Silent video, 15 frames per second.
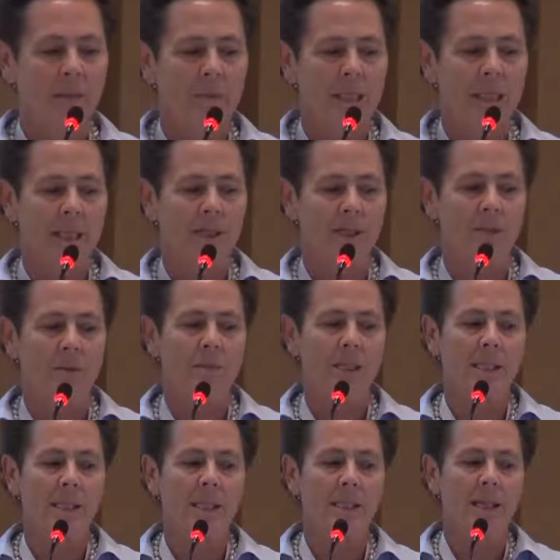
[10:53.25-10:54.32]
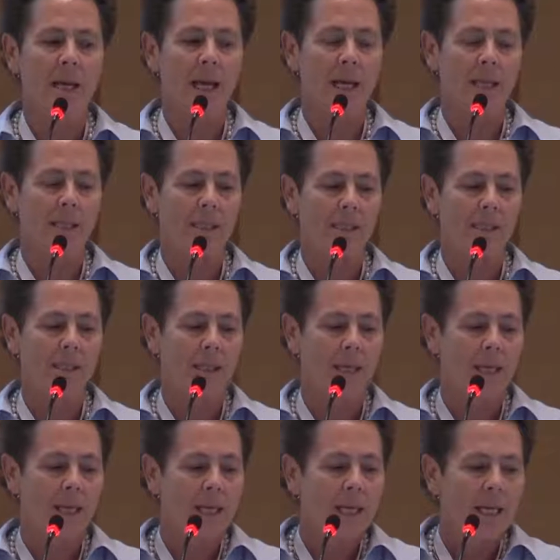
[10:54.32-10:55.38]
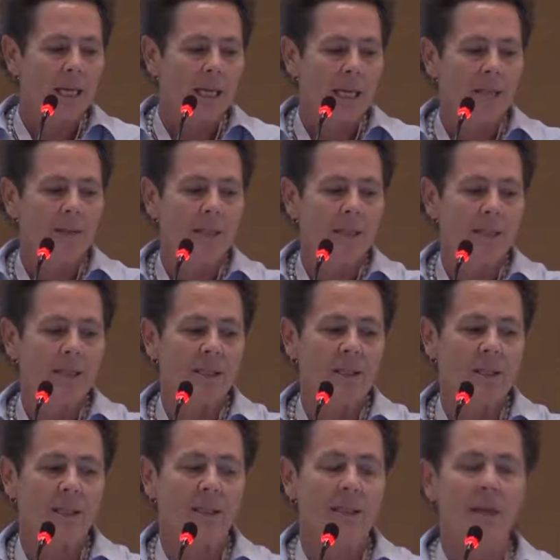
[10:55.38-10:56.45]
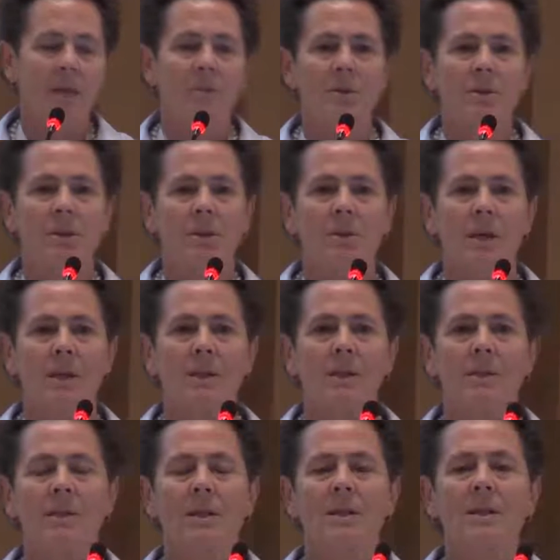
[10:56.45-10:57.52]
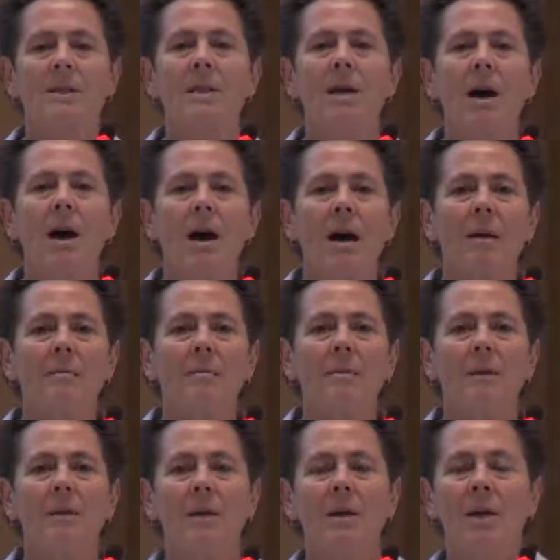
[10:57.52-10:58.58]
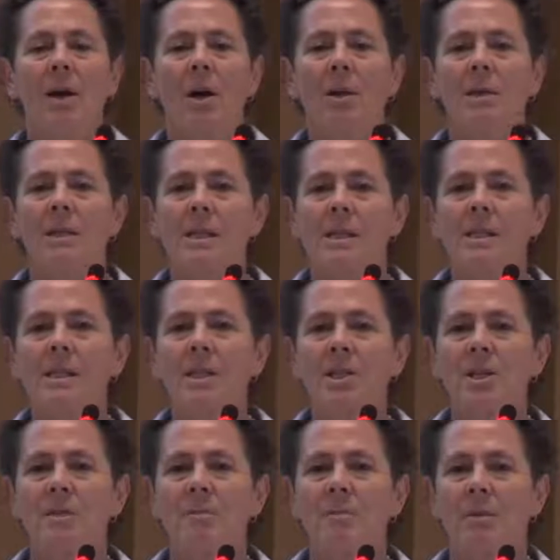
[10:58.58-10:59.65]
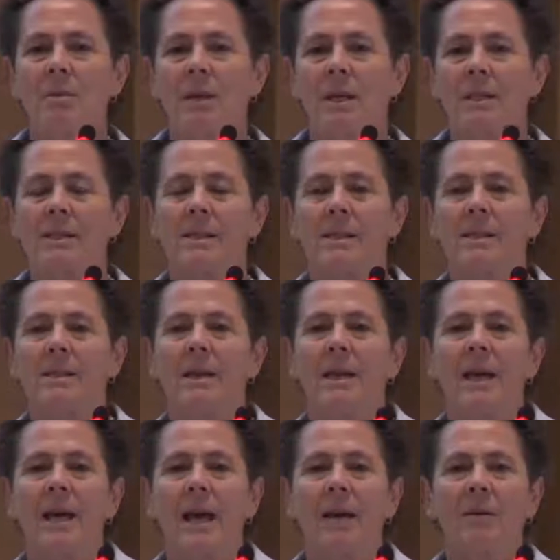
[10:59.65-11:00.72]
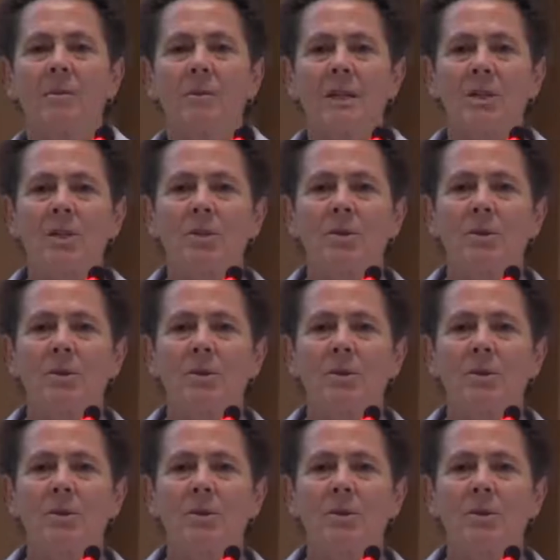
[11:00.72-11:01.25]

because the risk is highest. And these numbers across the top are decision points at which